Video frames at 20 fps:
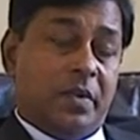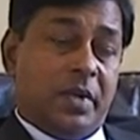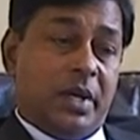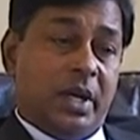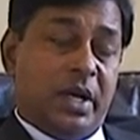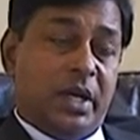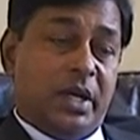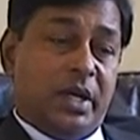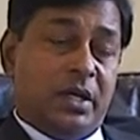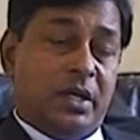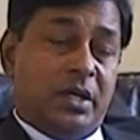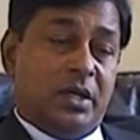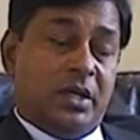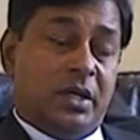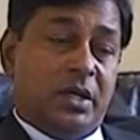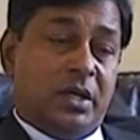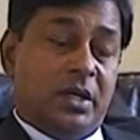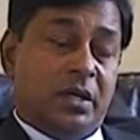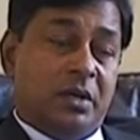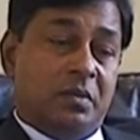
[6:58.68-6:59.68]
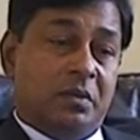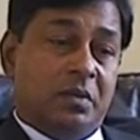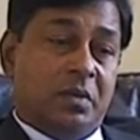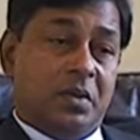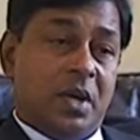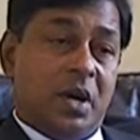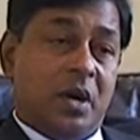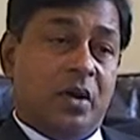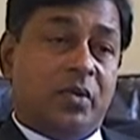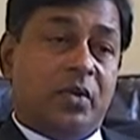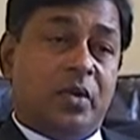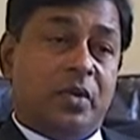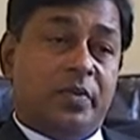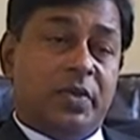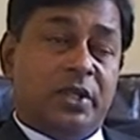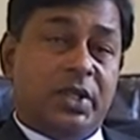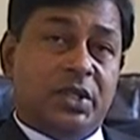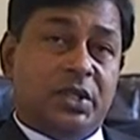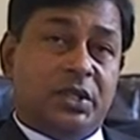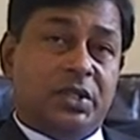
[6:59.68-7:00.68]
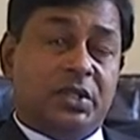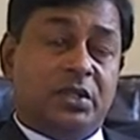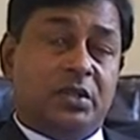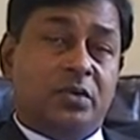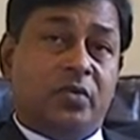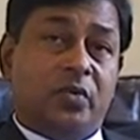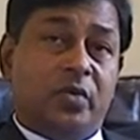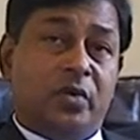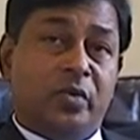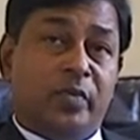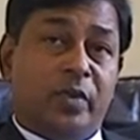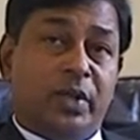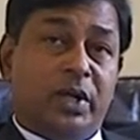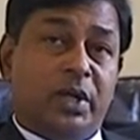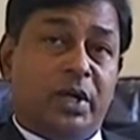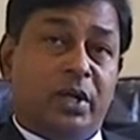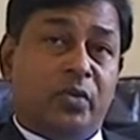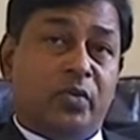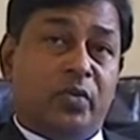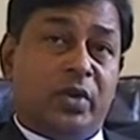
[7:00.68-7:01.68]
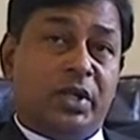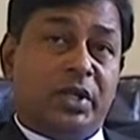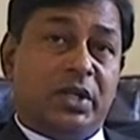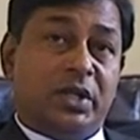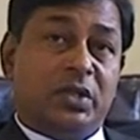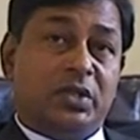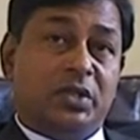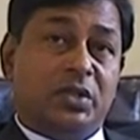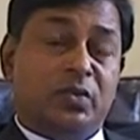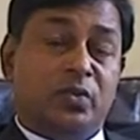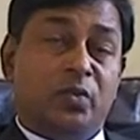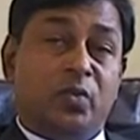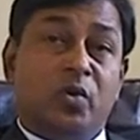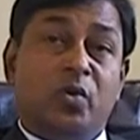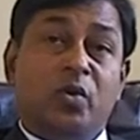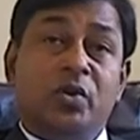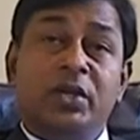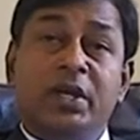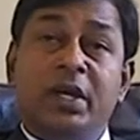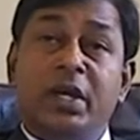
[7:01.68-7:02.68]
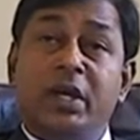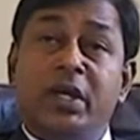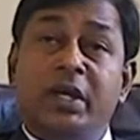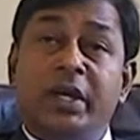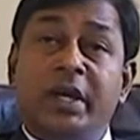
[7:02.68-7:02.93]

And out of these 4 million workers, more than